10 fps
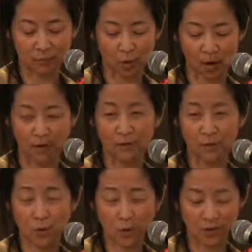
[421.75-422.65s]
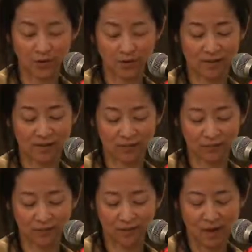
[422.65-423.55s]
Why, of course.
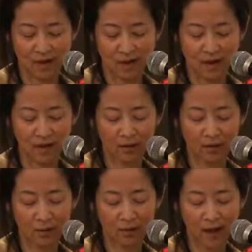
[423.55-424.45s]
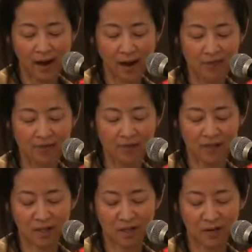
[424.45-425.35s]
And were the houses
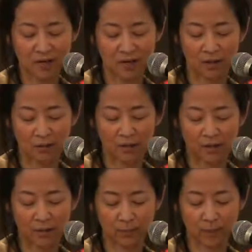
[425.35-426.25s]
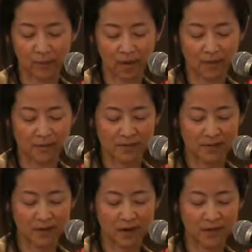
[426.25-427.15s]
in America really three times the
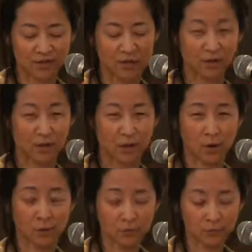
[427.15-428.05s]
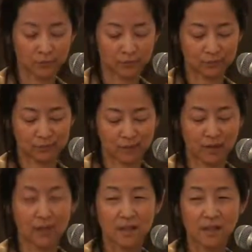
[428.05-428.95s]
size of our own?
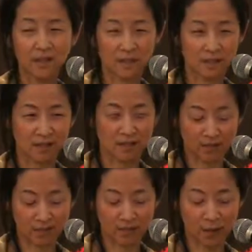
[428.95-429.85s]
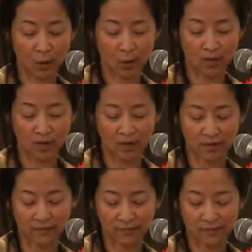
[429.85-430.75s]
Indeed, they were.